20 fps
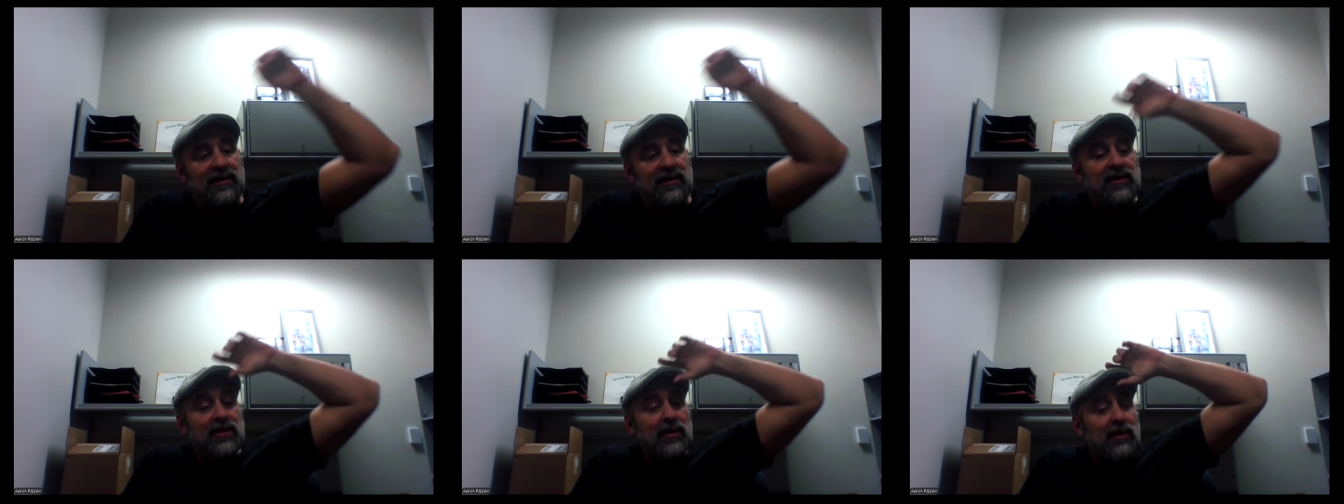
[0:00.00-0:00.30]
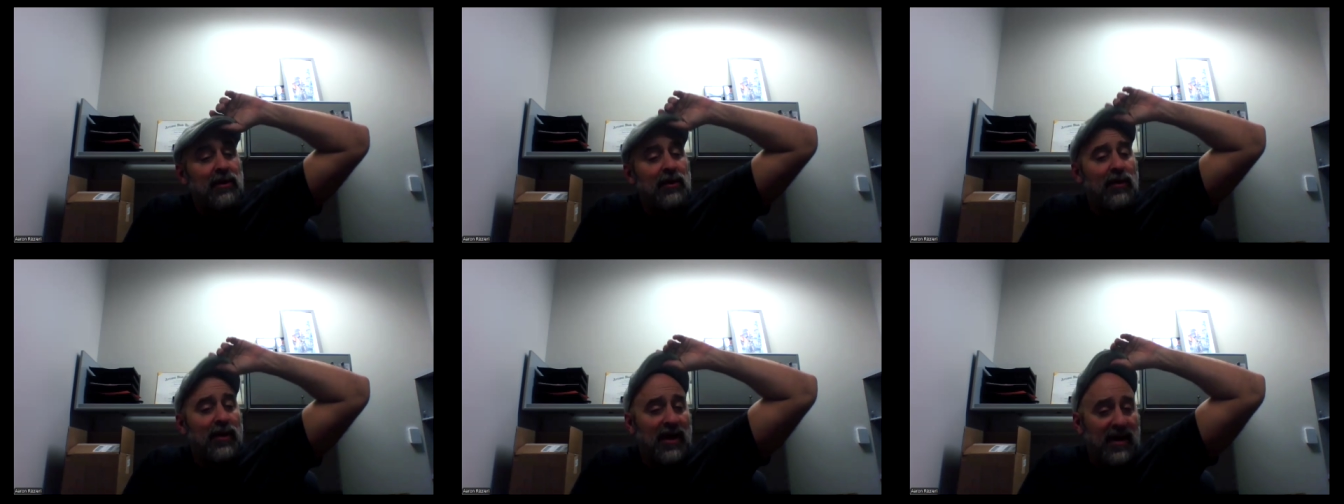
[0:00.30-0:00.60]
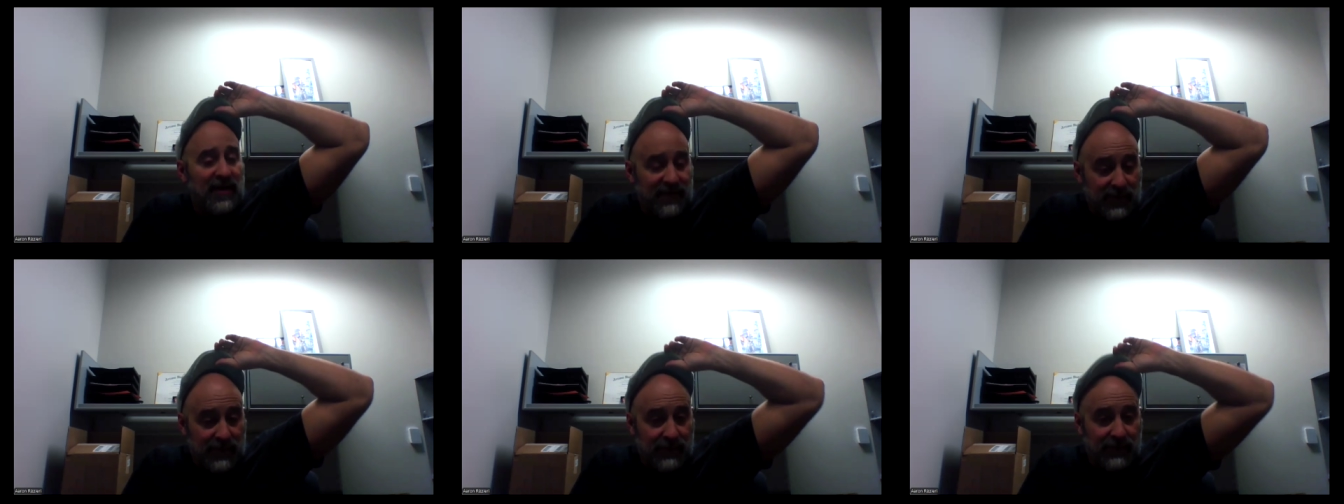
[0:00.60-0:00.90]
do you
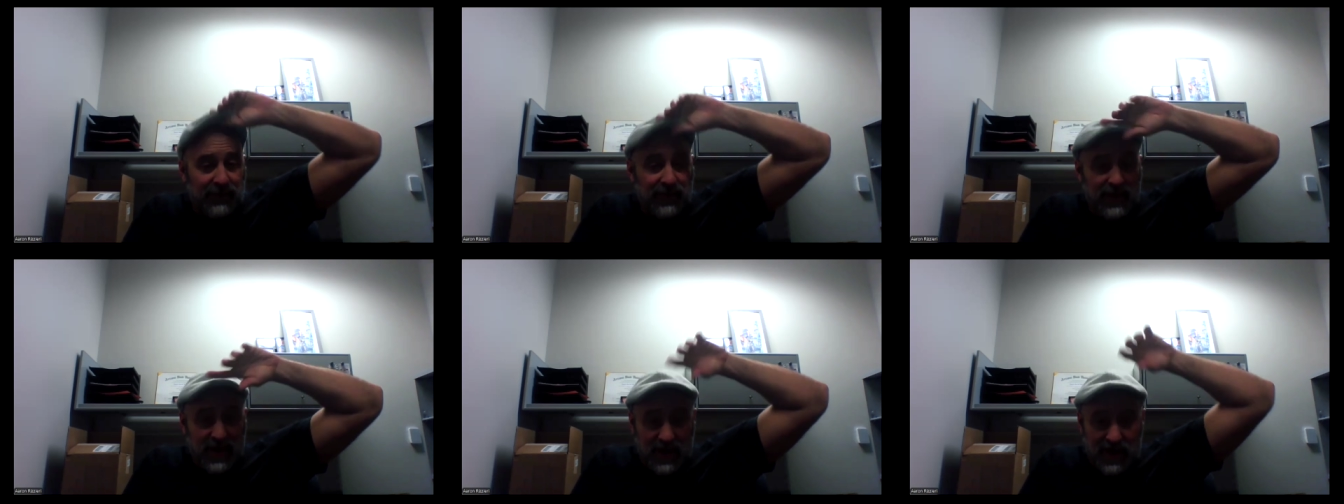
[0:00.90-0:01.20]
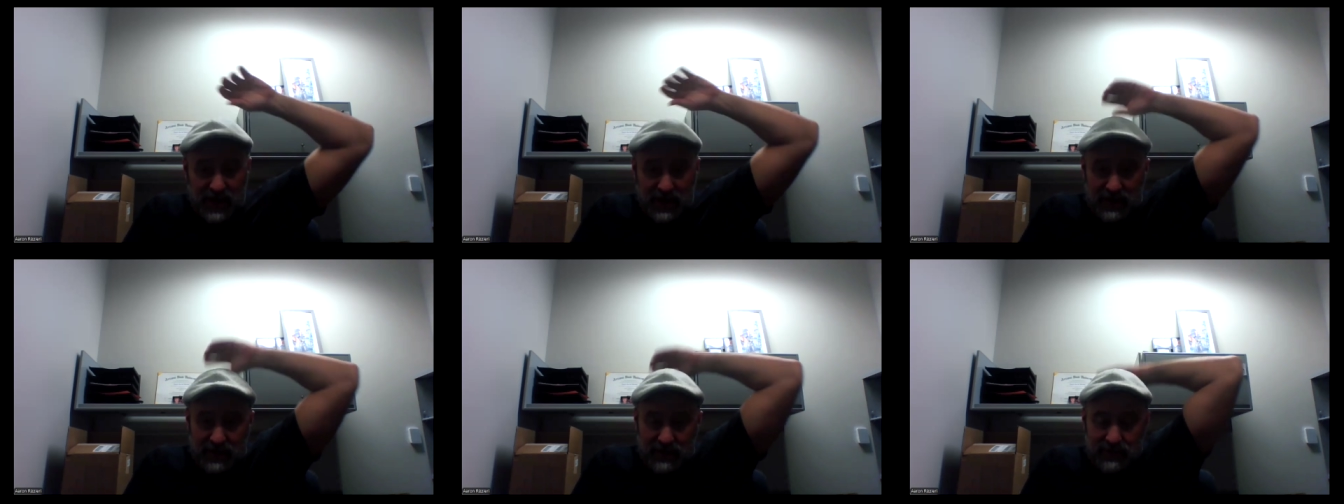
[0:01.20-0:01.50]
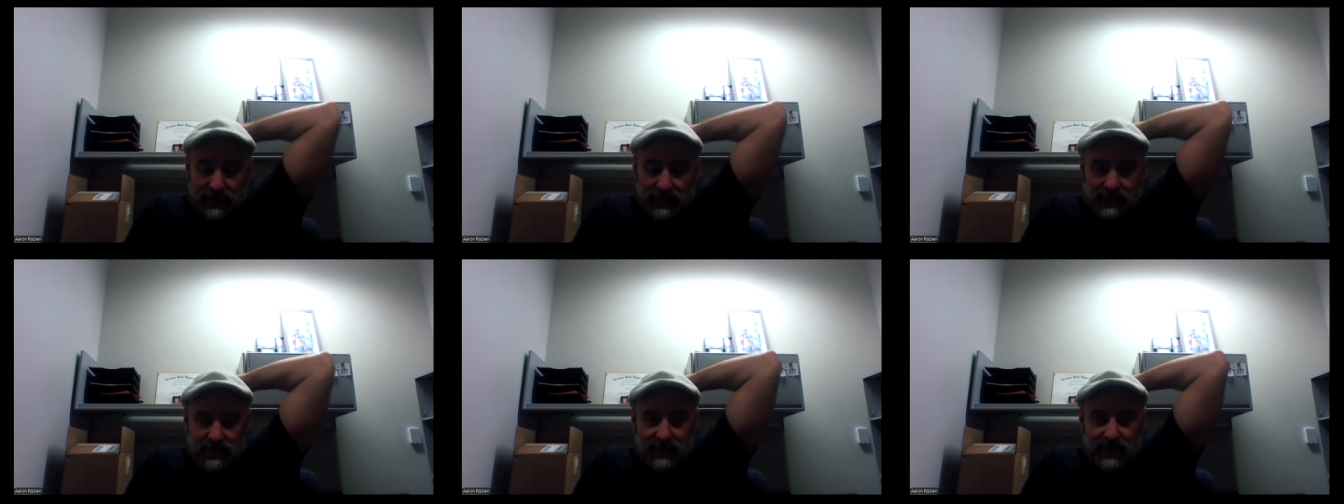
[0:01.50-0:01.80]
have a right
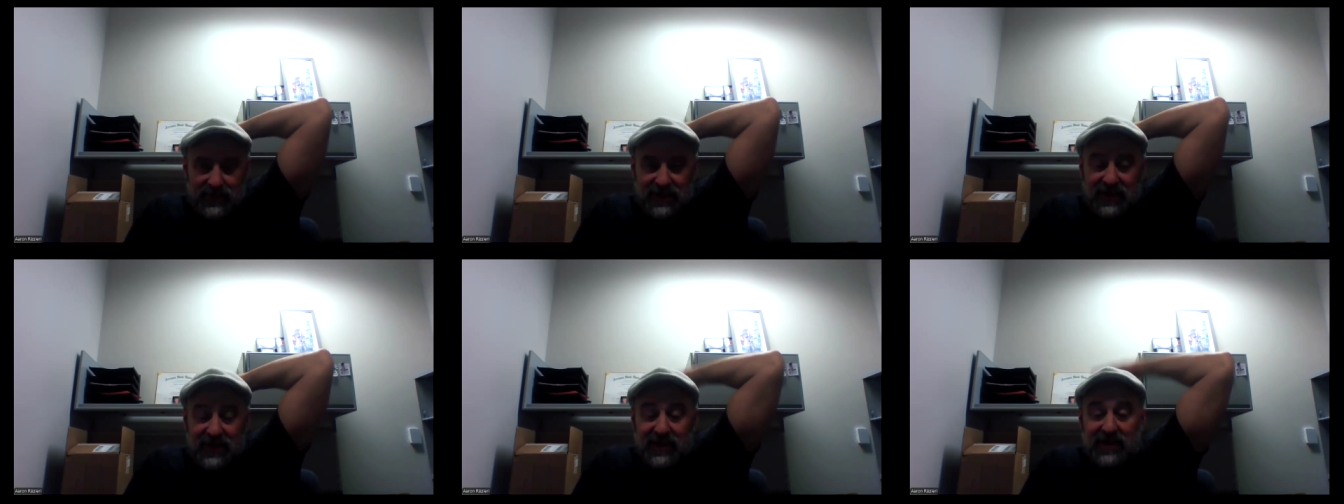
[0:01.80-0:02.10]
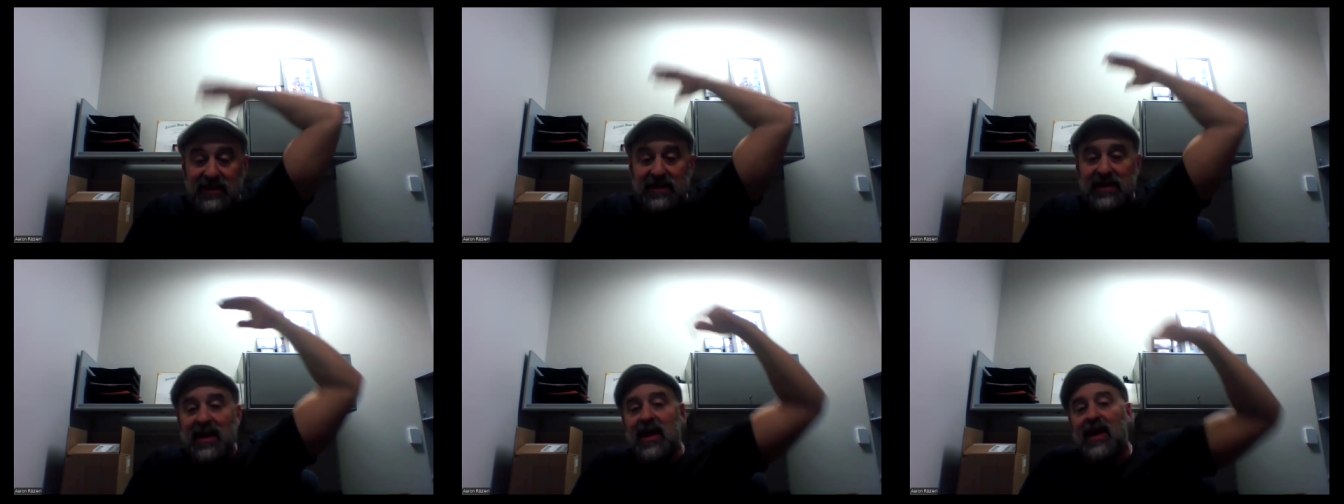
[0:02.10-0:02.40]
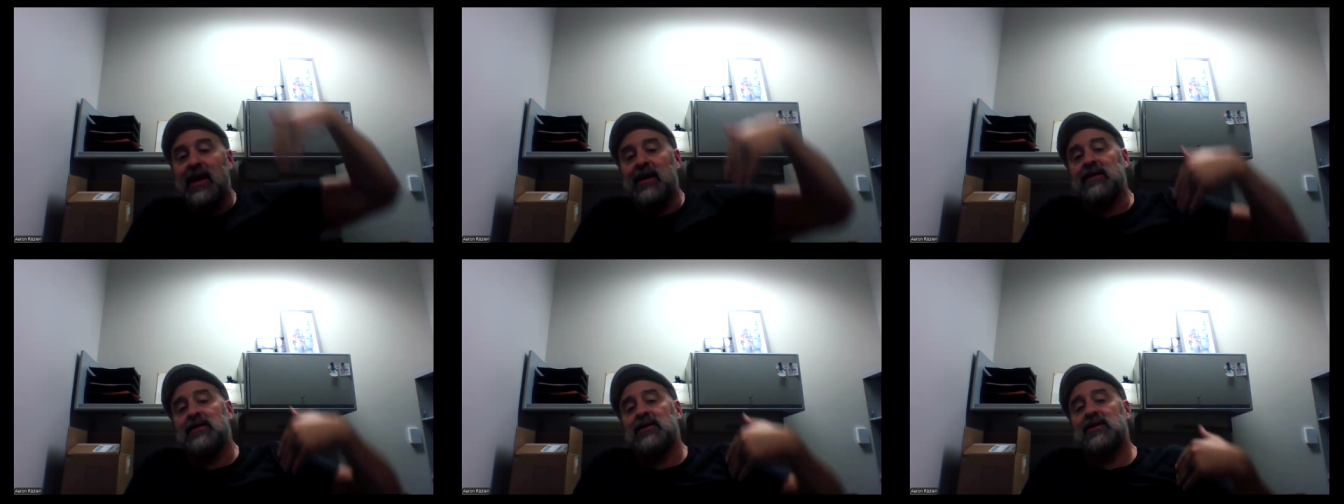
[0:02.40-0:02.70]
to
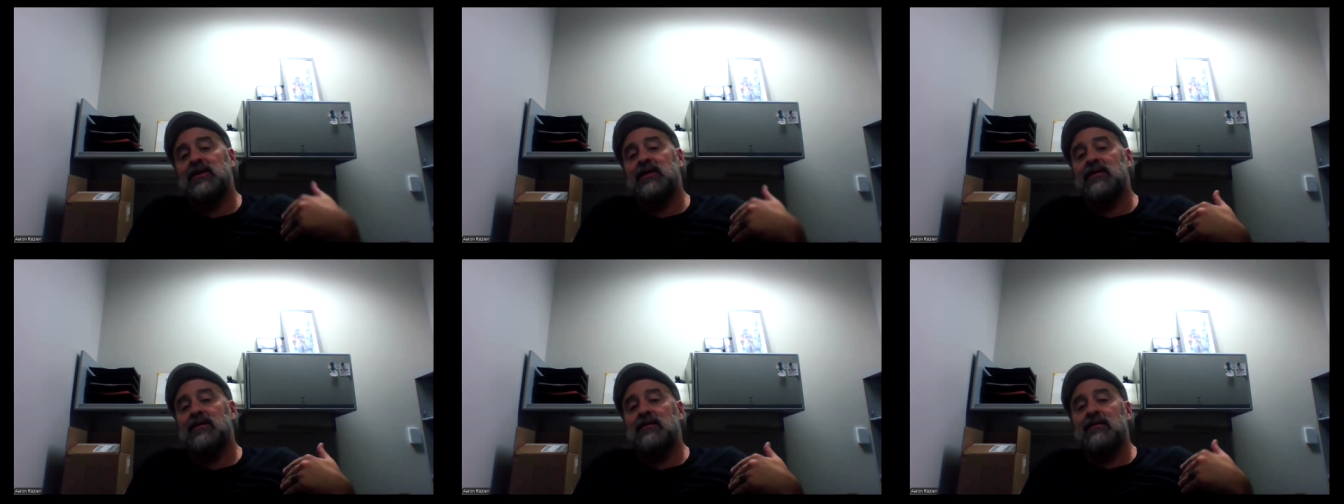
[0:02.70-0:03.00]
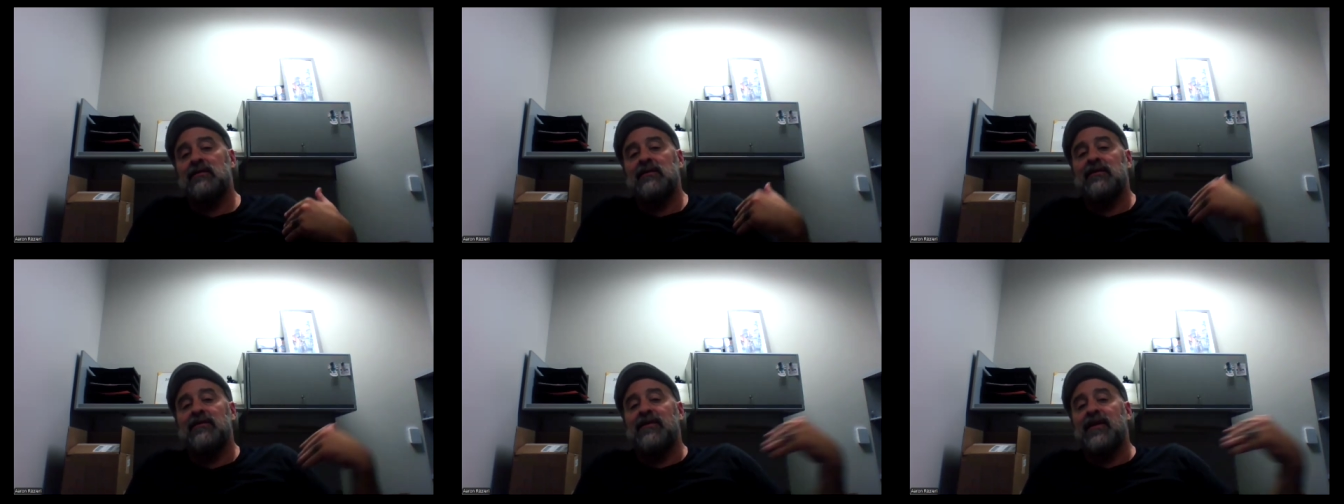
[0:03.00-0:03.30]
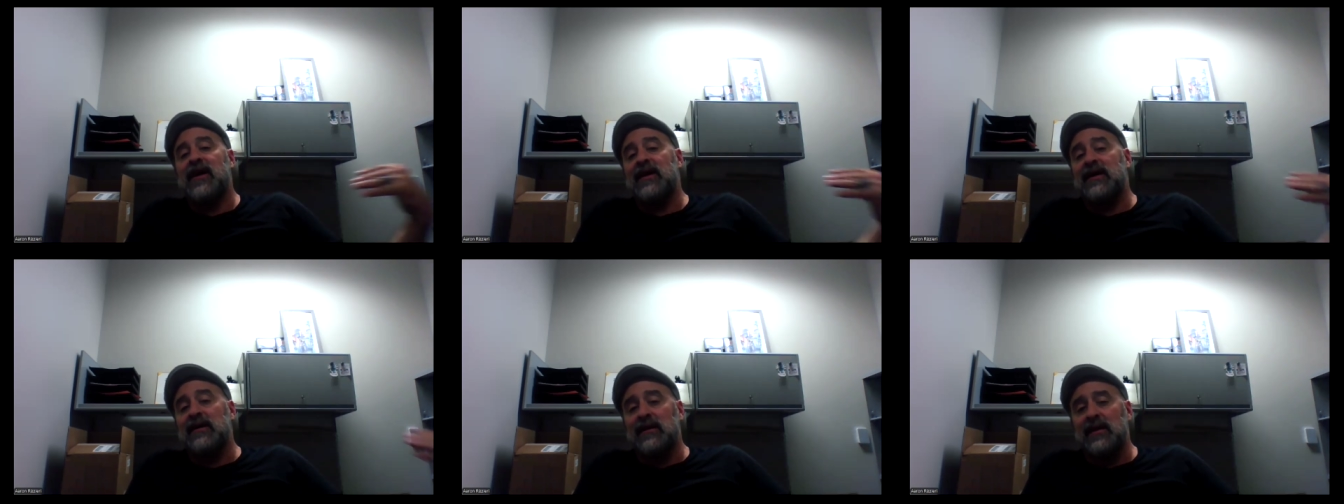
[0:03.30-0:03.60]
detach the
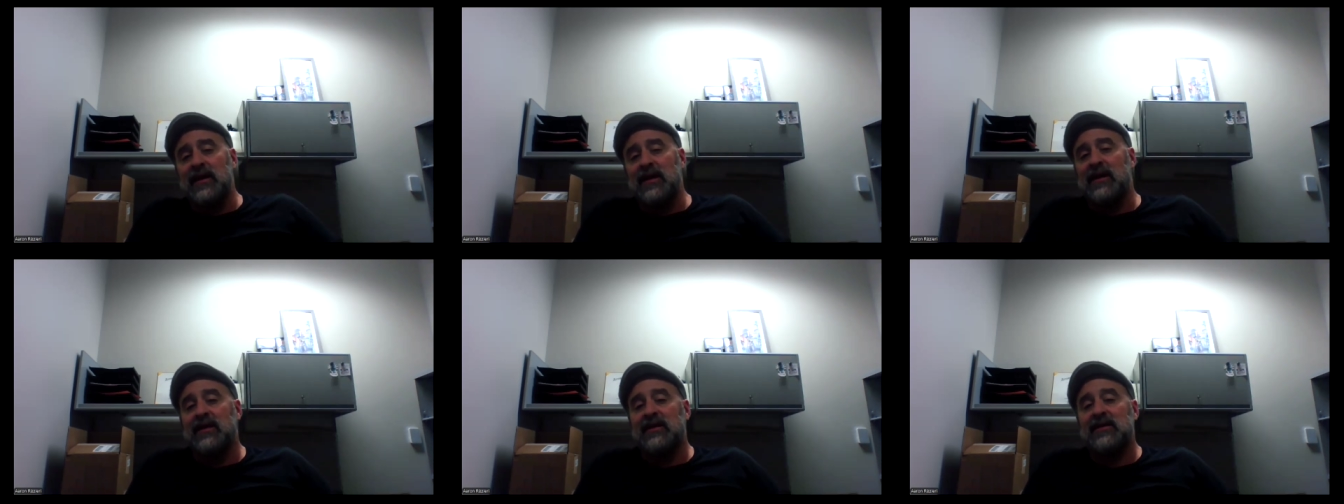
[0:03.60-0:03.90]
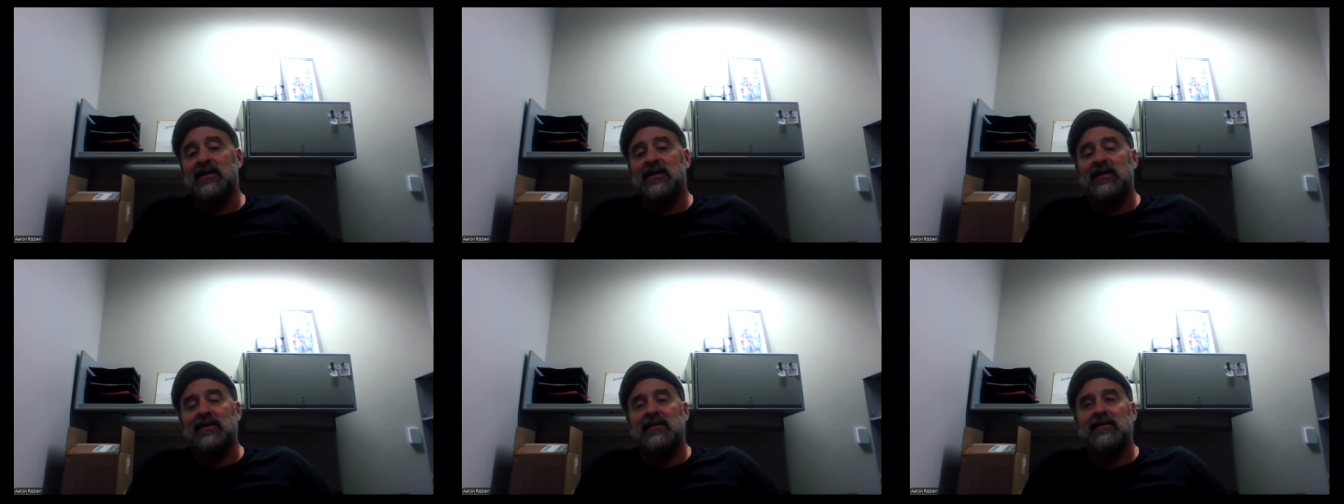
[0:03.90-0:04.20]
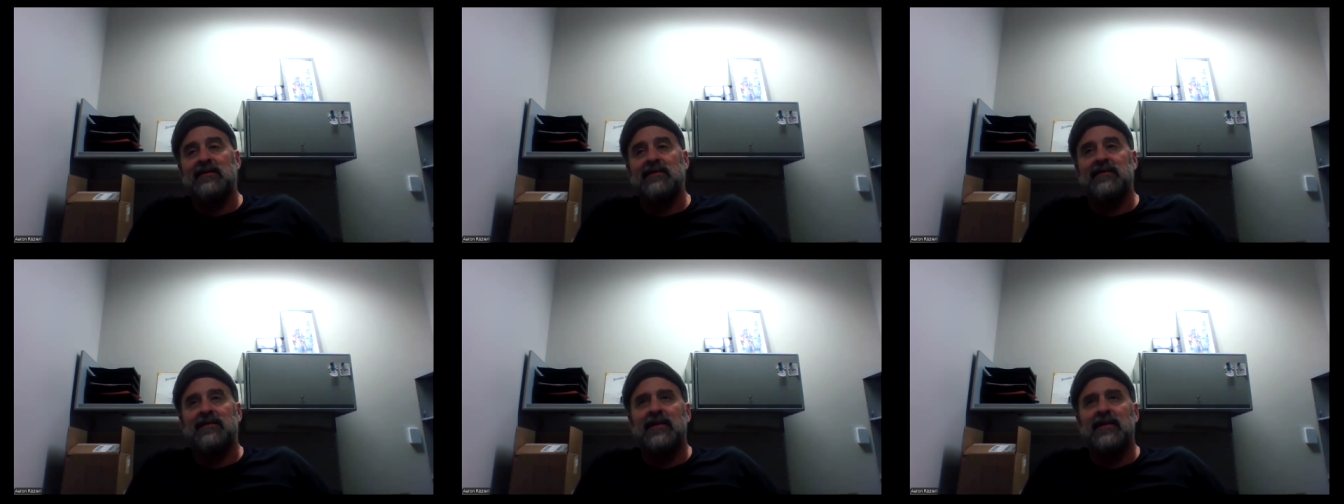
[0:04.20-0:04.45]
violinist?